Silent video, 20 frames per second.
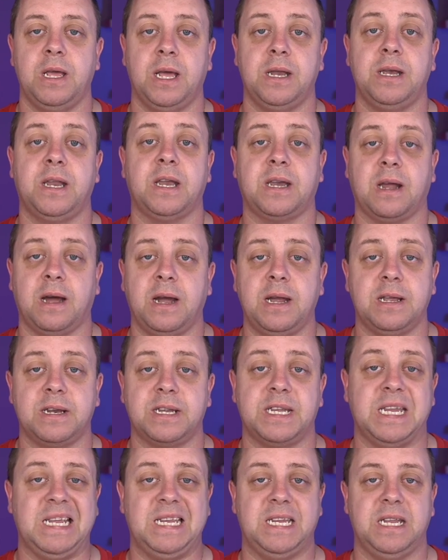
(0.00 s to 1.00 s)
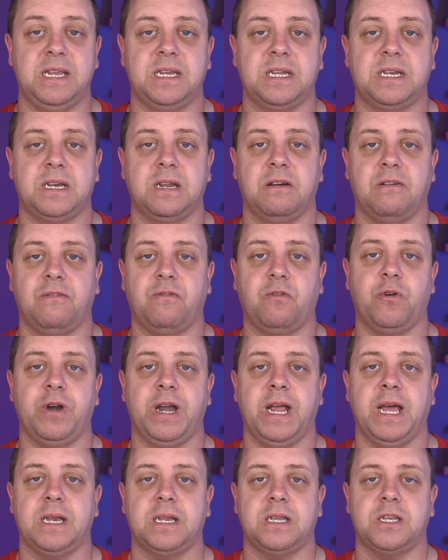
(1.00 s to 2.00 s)
and the tires exist for
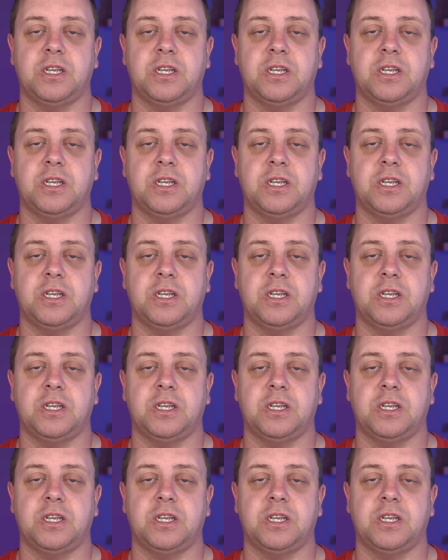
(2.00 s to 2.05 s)
that.